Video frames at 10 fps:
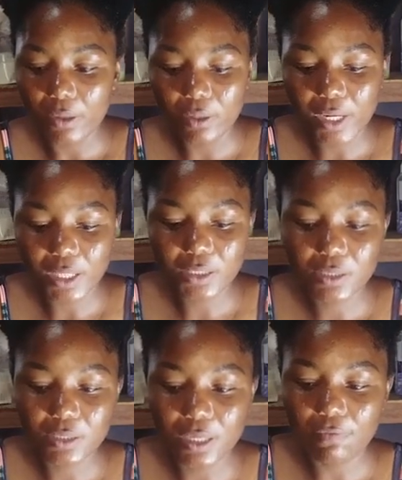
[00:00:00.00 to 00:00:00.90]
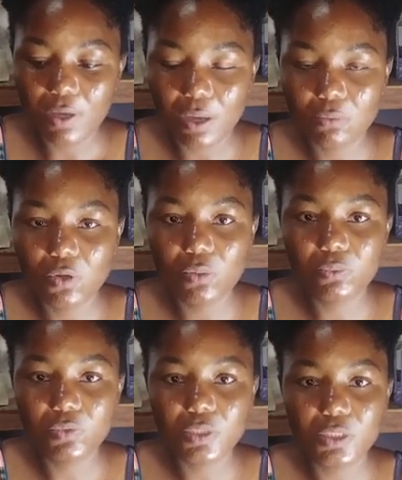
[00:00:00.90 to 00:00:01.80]
another thing I've come up
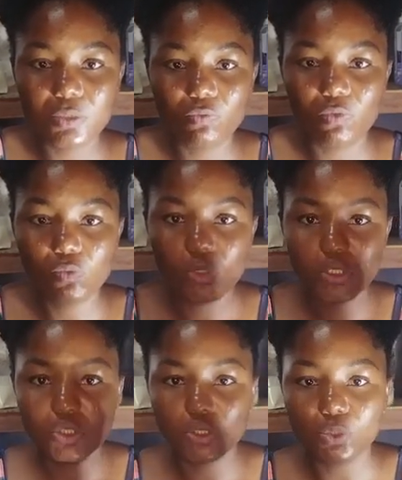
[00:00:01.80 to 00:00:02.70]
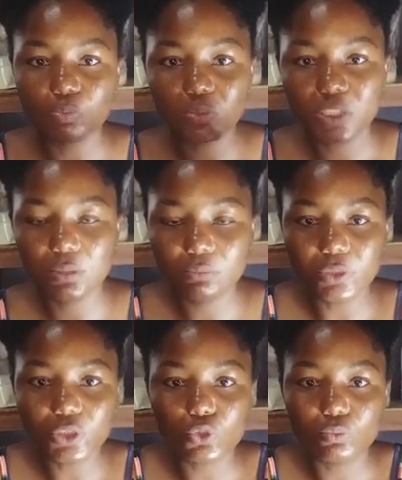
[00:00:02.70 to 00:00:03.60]
with is, we want your tin
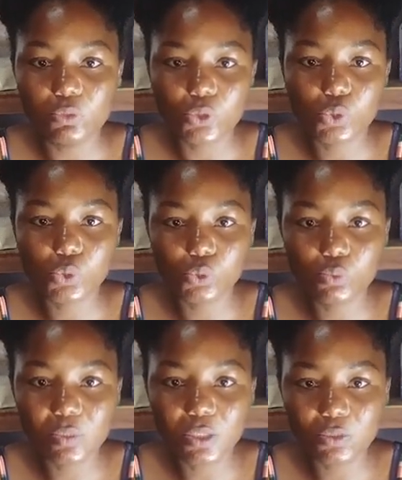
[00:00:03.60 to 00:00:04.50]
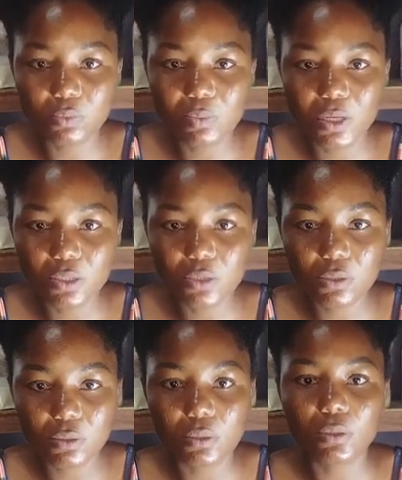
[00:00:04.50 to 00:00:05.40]
bleach to be super
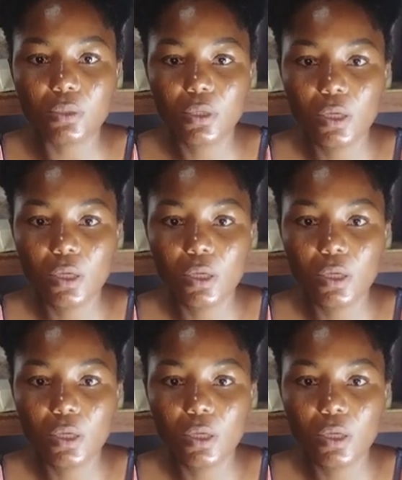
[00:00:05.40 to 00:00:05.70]
strong.